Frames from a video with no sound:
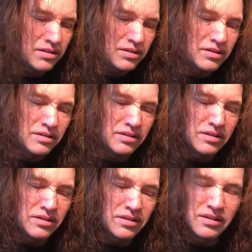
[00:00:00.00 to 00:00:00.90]

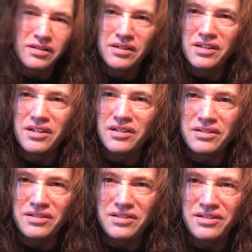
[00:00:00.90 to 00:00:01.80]

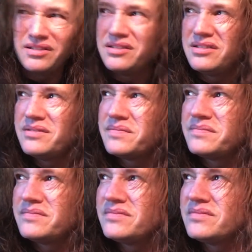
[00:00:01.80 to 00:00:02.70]

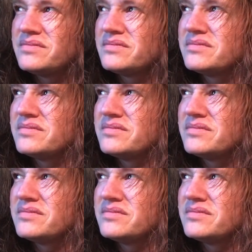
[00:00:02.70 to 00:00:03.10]
(no one is talking)